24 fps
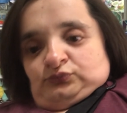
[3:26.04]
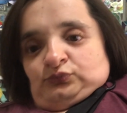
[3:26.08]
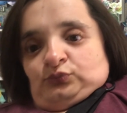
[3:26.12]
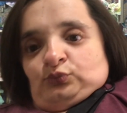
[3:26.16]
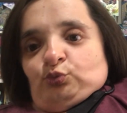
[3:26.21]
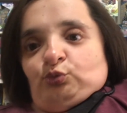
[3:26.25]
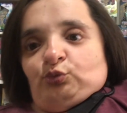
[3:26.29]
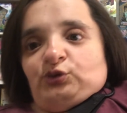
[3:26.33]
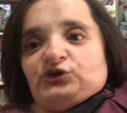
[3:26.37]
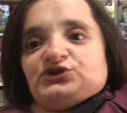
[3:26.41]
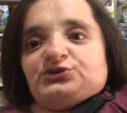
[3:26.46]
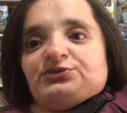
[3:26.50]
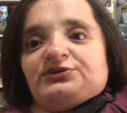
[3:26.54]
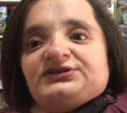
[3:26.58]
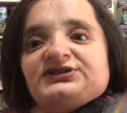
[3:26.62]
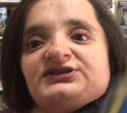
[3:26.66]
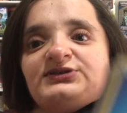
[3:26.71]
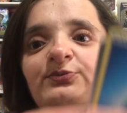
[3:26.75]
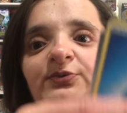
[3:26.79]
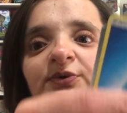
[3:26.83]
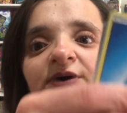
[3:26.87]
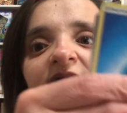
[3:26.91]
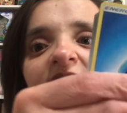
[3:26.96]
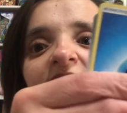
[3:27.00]
which one's
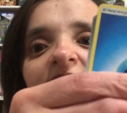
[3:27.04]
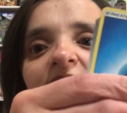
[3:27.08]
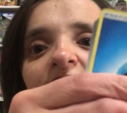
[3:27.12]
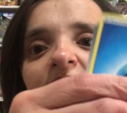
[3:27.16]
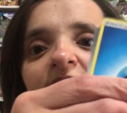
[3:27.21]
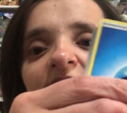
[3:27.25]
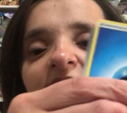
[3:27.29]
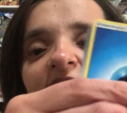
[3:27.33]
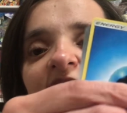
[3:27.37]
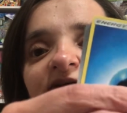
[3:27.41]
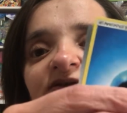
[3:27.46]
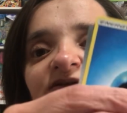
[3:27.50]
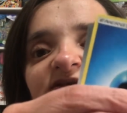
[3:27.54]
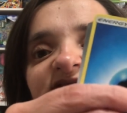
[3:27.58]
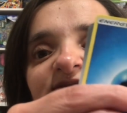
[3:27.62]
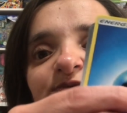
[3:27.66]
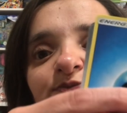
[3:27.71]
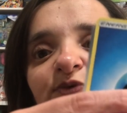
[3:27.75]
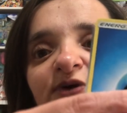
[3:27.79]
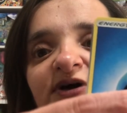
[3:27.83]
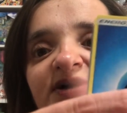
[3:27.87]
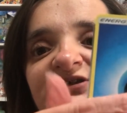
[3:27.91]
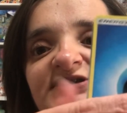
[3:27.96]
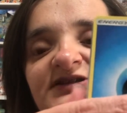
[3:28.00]
what. Okay, this
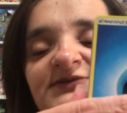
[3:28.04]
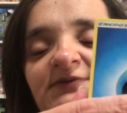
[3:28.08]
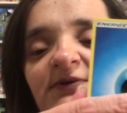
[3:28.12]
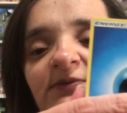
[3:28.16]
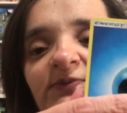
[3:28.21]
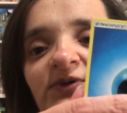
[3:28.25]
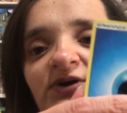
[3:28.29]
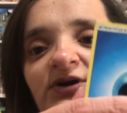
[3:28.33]
was from the